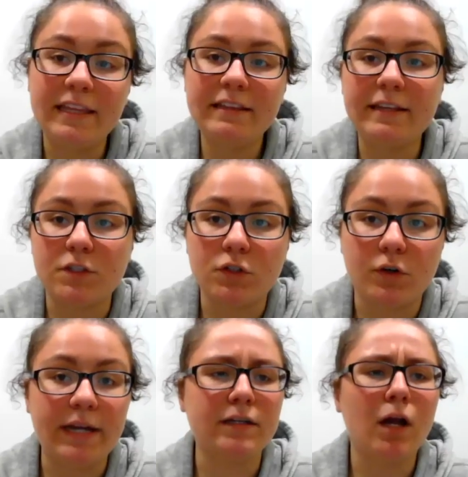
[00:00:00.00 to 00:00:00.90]
I think that's
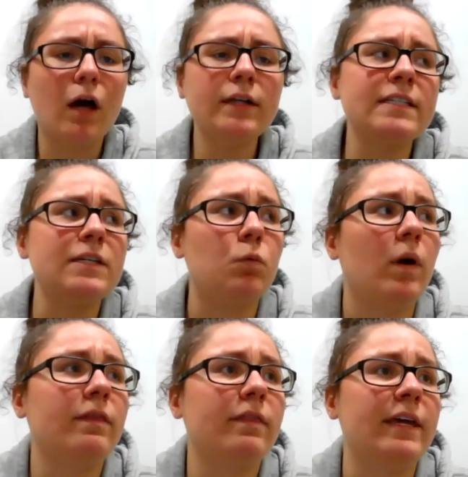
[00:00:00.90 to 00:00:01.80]
great. And honestly,
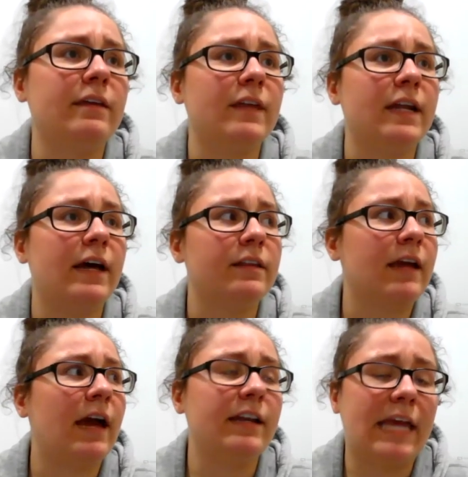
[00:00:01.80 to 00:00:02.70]
one thing that I
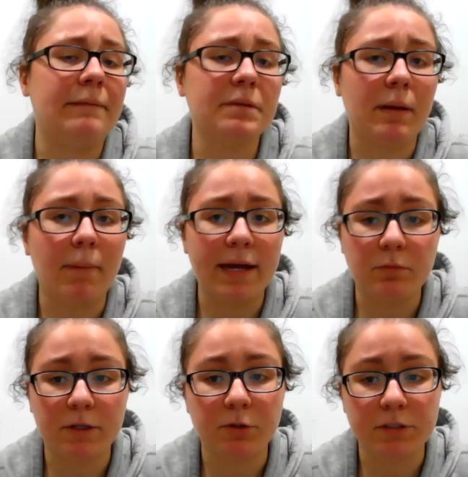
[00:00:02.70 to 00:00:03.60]
kind of came to my mind
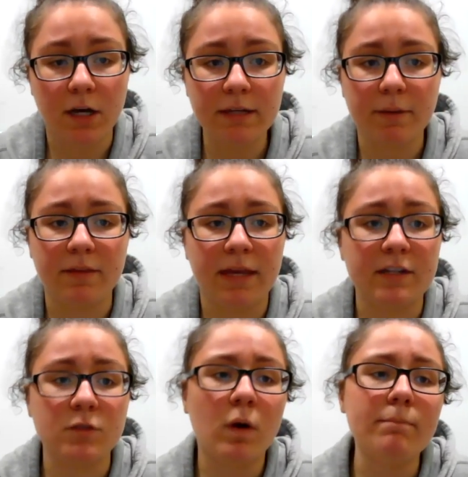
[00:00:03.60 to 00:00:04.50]
while you were talking about that
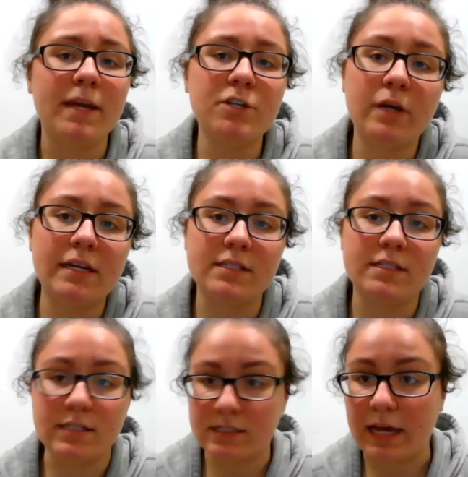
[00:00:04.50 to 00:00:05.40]
is what made you guys
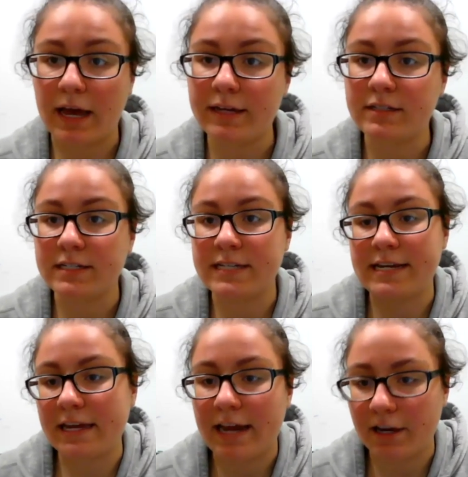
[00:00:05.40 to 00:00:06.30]
decide to take
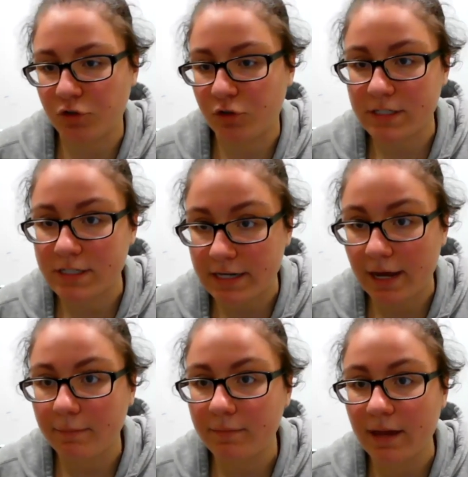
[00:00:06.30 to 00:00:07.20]
that extra
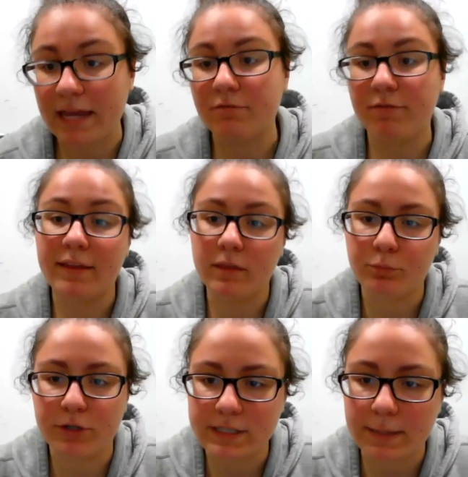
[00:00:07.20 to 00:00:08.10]
step and find the
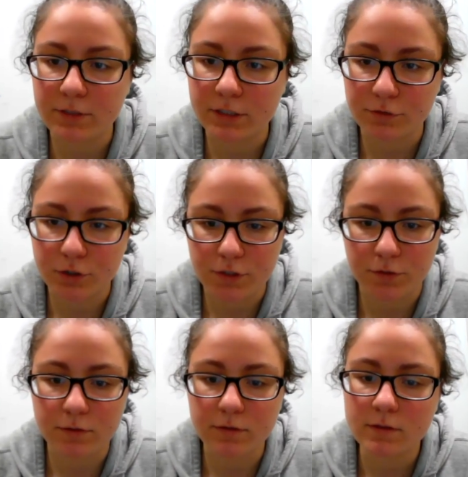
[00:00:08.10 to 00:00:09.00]
preceptors for
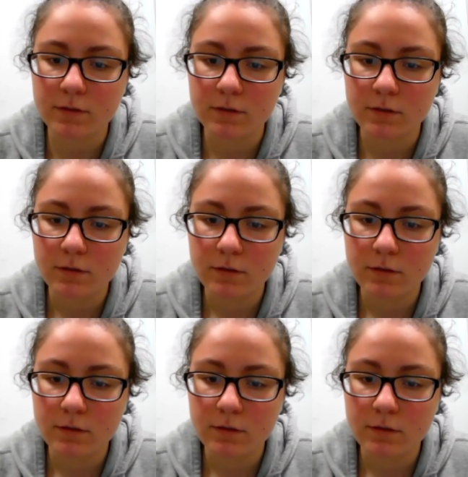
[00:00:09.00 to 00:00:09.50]
students?